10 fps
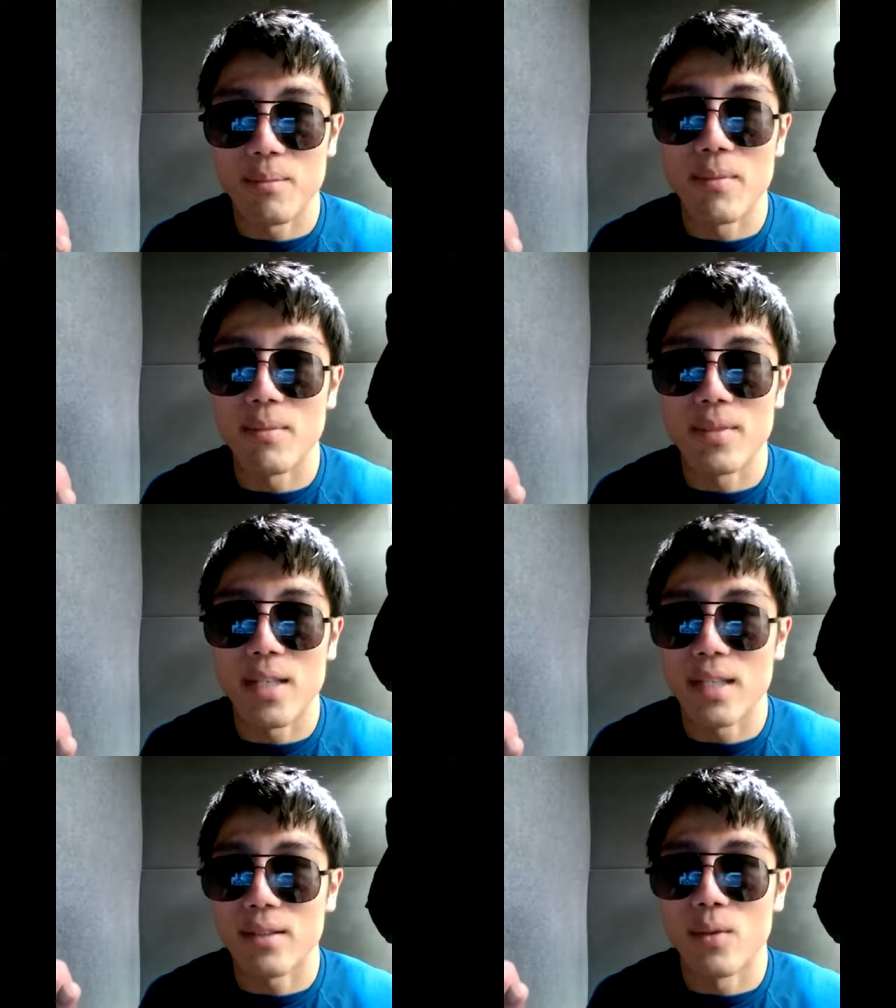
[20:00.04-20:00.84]
mm,
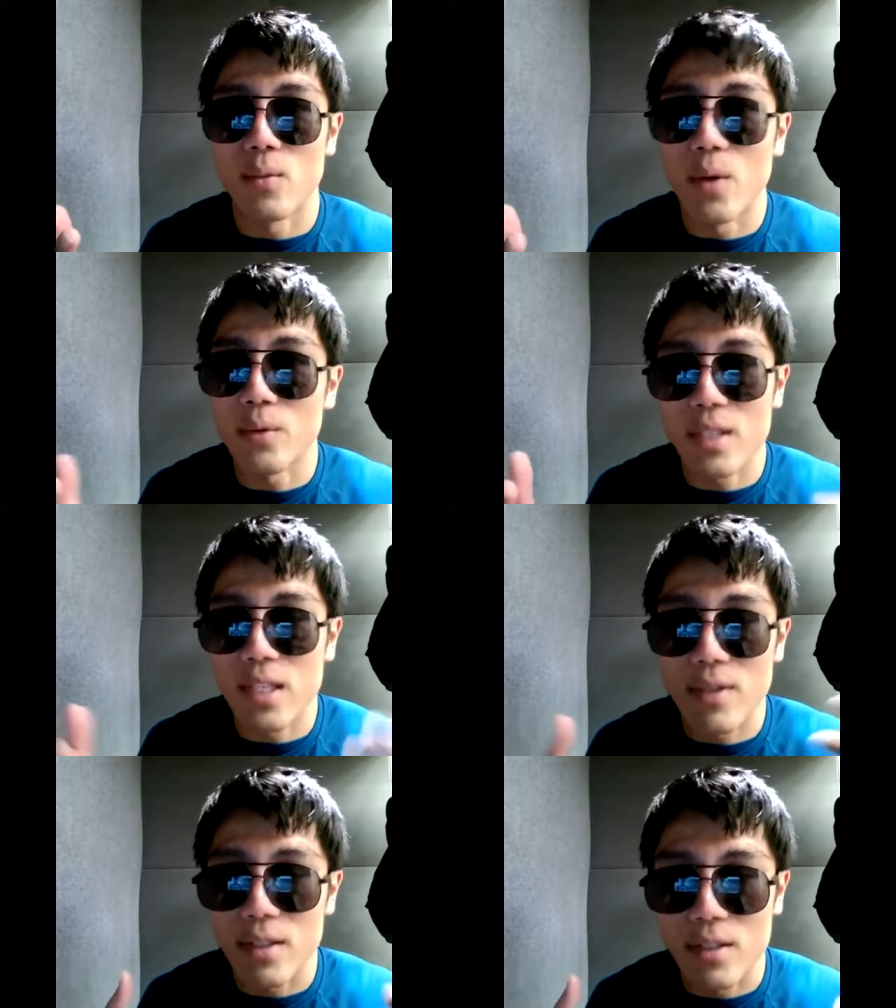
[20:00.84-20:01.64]
that won't
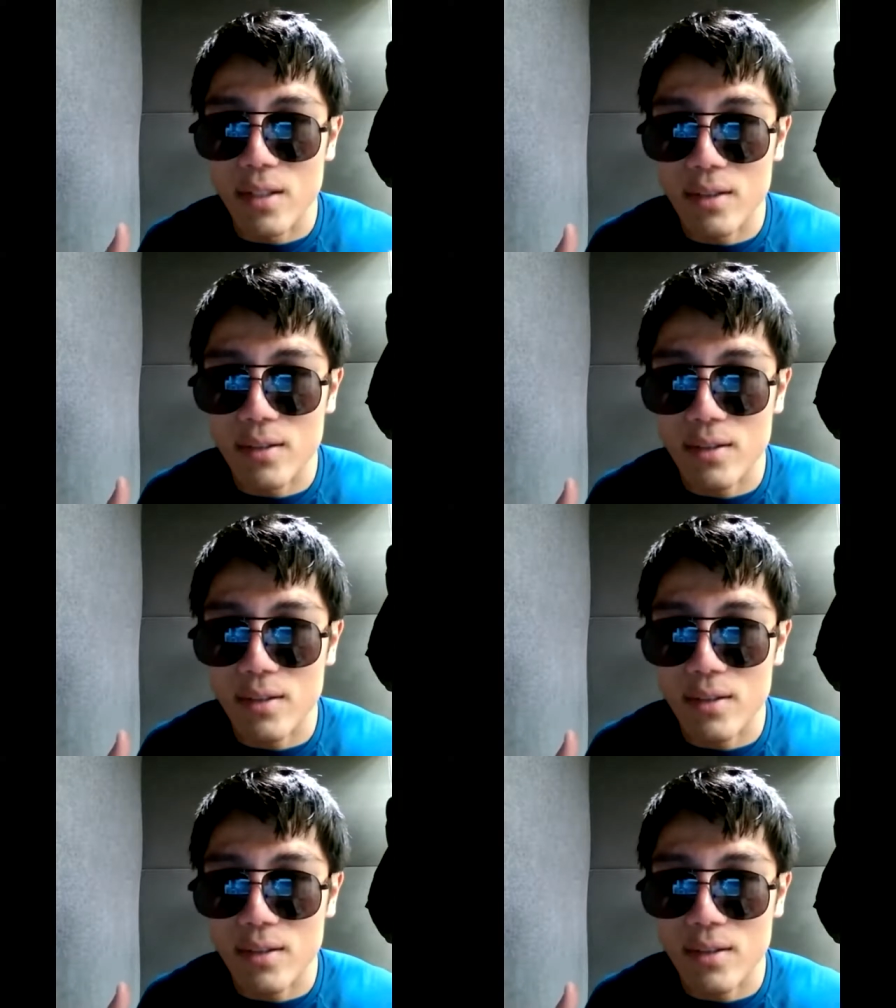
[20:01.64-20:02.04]
even